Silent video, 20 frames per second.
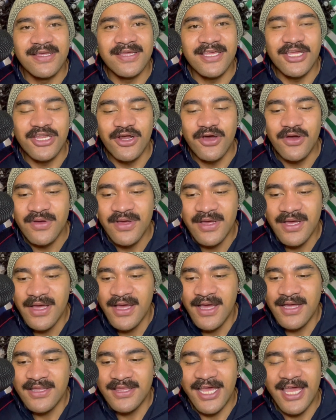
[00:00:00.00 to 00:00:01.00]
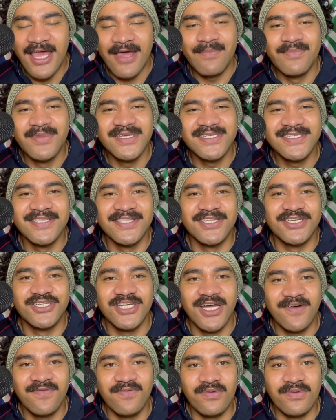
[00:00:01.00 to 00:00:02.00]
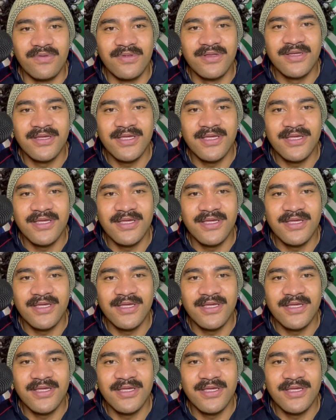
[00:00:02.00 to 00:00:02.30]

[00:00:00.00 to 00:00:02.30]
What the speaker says: They get missed in the shuffle,